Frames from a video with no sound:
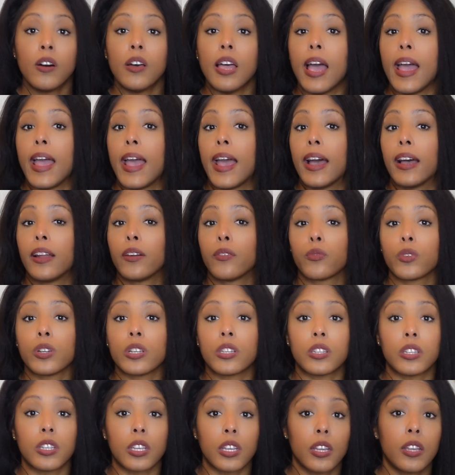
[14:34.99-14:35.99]
and
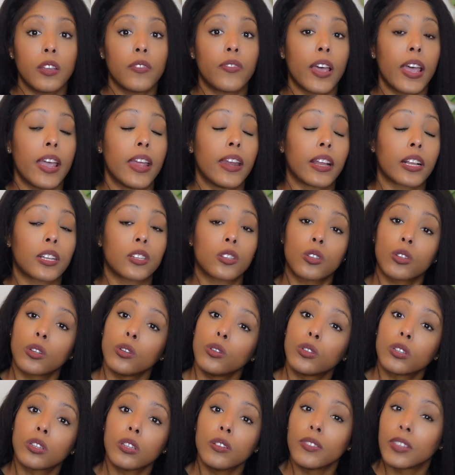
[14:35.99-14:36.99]
receive an
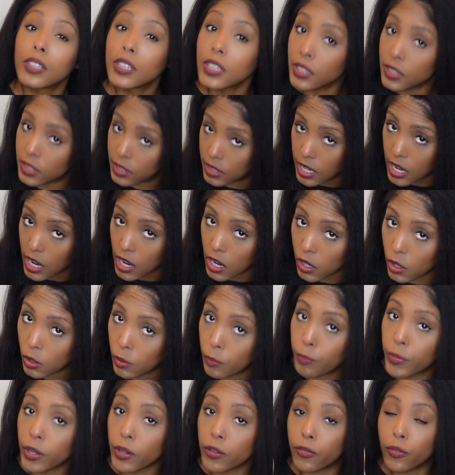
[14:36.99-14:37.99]
exclusive
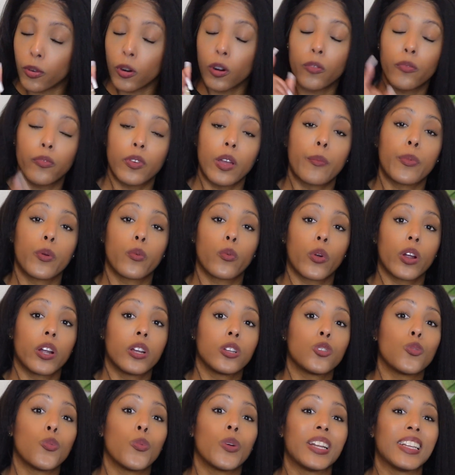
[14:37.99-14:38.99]
discount before
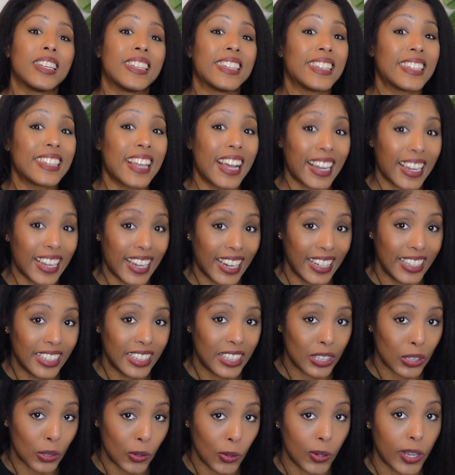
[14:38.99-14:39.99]
February 22nd,